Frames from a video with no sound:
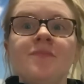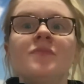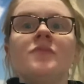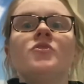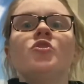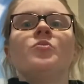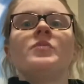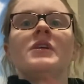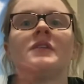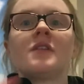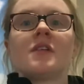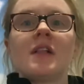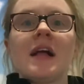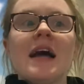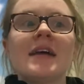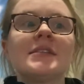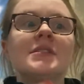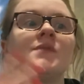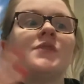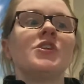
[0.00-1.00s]
you'll be in the
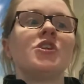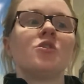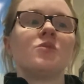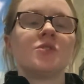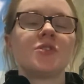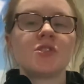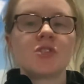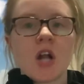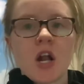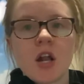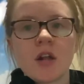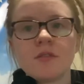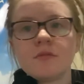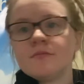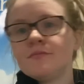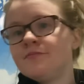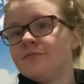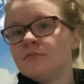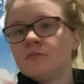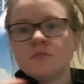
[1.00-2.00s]
class, the video will start,
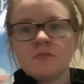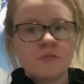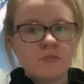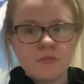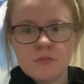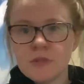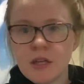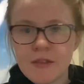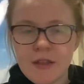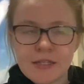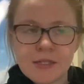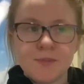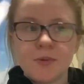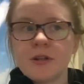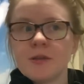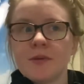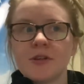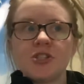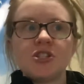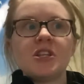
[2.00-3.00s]
and that's
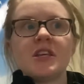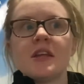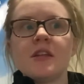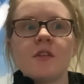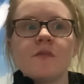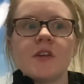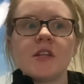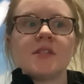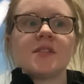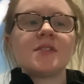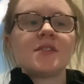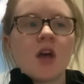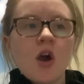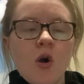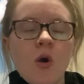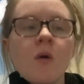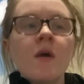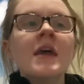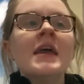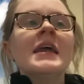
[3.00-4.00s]
pretty much the end of it.
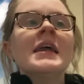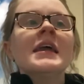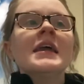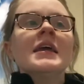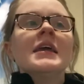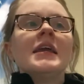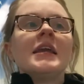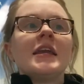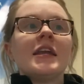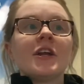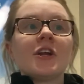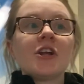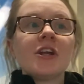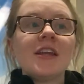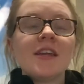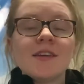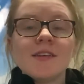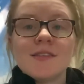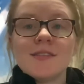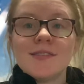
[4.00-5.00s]
So here
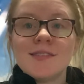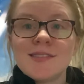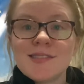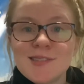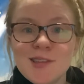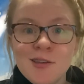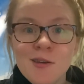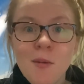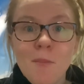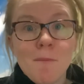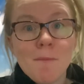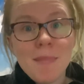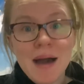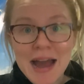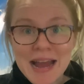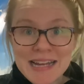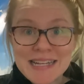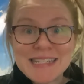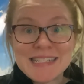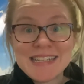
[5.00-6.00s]
is
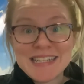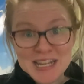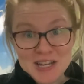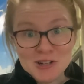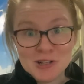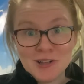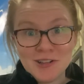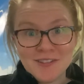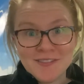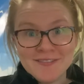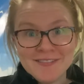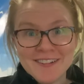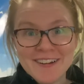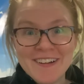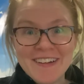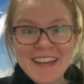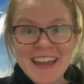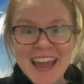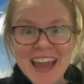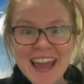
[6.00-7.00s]
my deal,
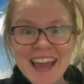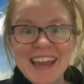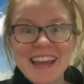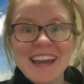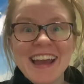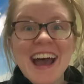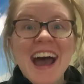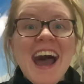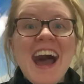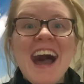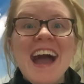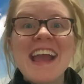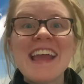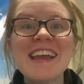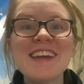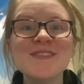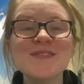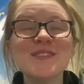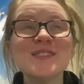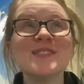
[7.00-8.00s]
okay? I
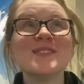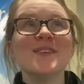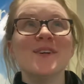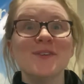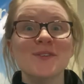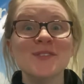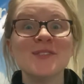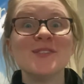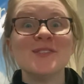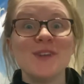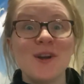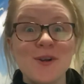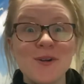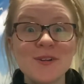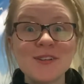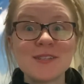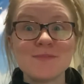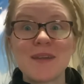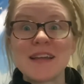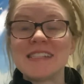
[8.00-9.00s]
am so
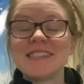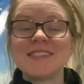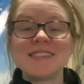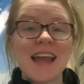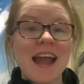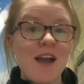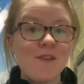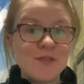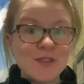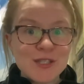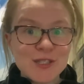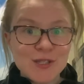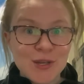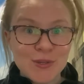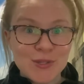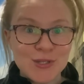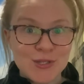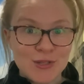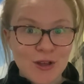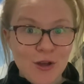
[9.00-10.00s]
stoked. My staff is so
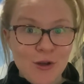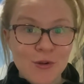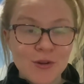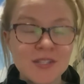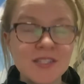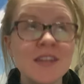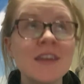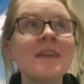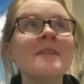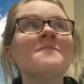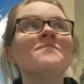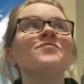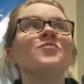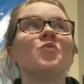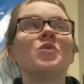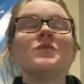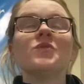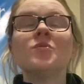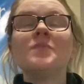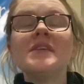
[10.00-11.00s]
stoked.
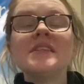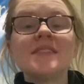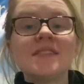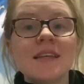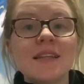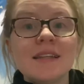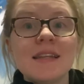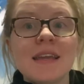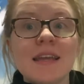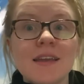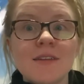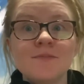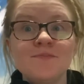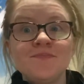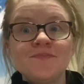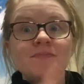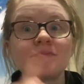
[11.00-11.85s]
We will be sending